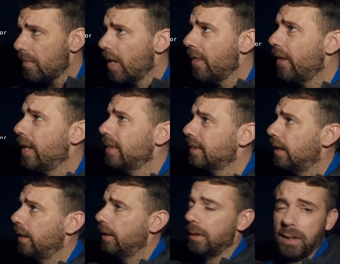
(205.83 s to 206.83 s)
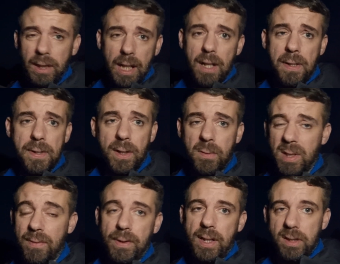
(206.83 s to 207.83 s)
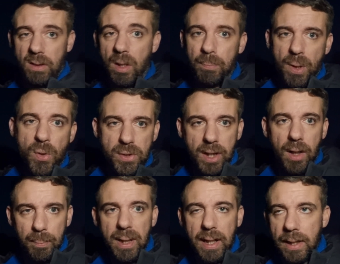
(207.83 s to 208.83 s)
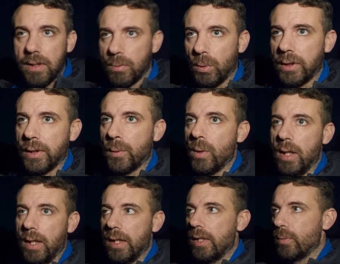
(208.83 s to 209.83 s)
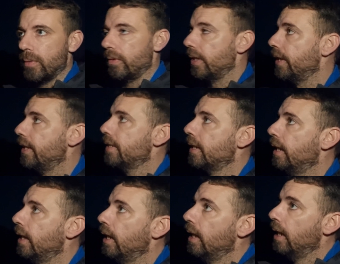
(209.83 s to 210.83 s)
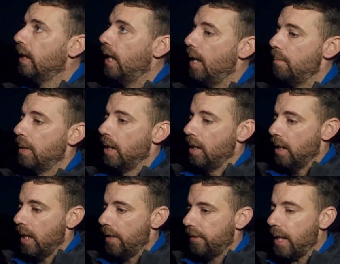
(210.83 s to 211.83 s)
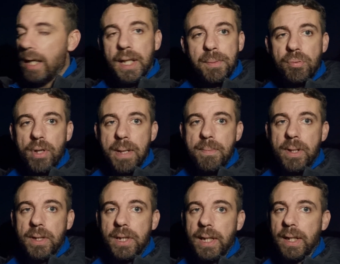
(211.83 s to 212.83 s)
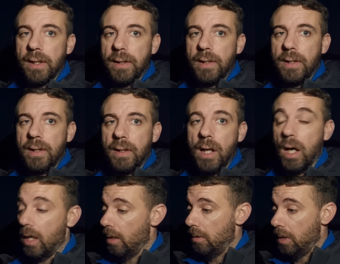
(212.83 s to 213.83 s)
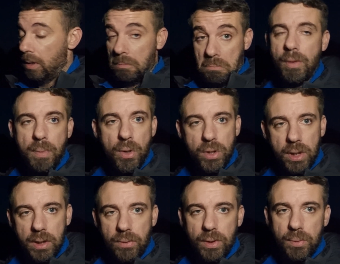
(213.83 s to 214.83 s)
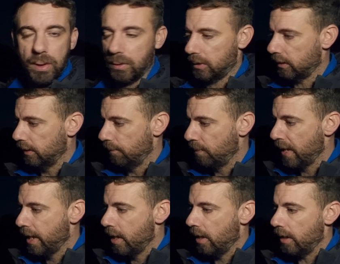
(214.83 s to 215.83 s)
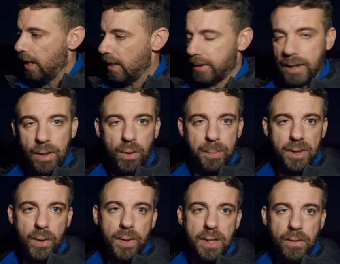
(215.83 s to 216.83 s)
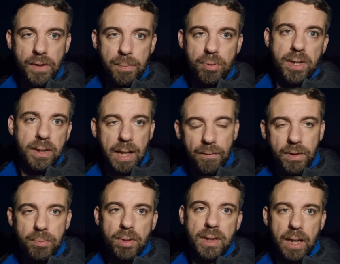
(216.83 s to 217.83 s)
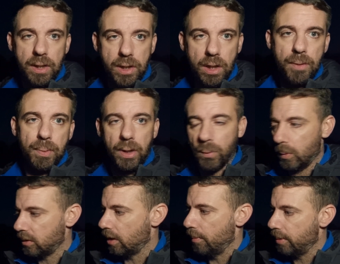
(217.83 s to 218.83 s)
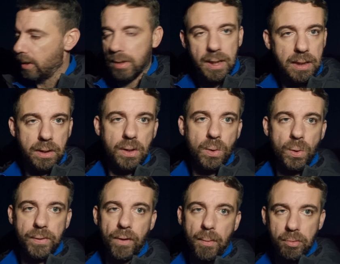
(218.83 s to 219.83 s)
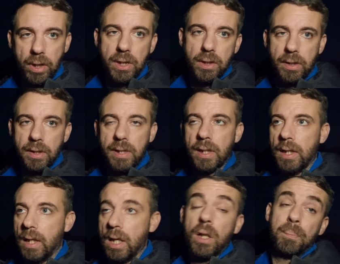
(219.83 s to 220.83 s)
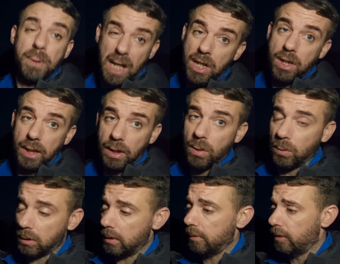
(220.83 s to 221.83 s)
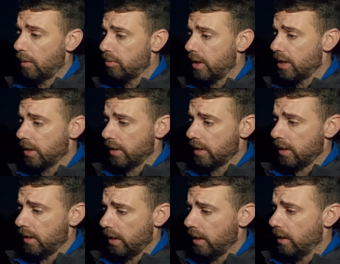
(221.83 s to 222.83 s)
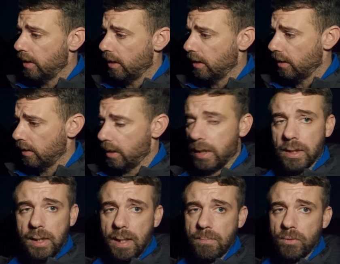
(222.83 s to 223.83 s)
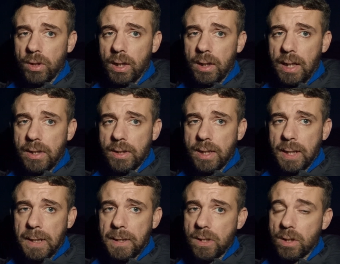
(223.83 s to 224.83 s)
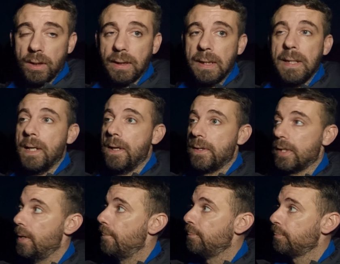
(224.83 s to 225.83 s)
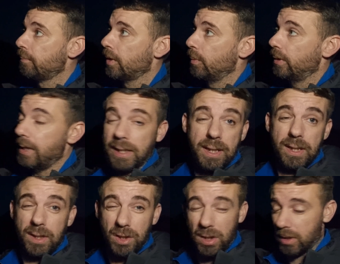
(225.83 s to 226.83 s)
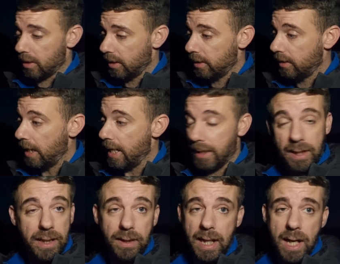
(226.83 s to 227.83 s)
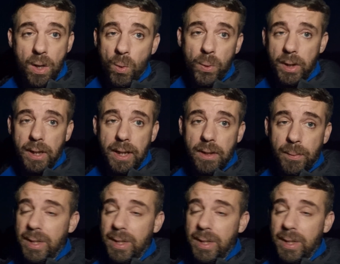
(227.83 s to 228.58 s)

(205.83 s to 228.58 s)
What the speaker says: I think. So yeah, so if it's not, I'll post it up here as to what the equivalent is, and that is pretty much it. Remote shutter as well. So the last thing you want to be doing is obviously having to press that shutter button all the time, because that's going to cause vibrations, potentially cause vibrations in the camera as you're taking the shot. So with this, it's just they are all you need.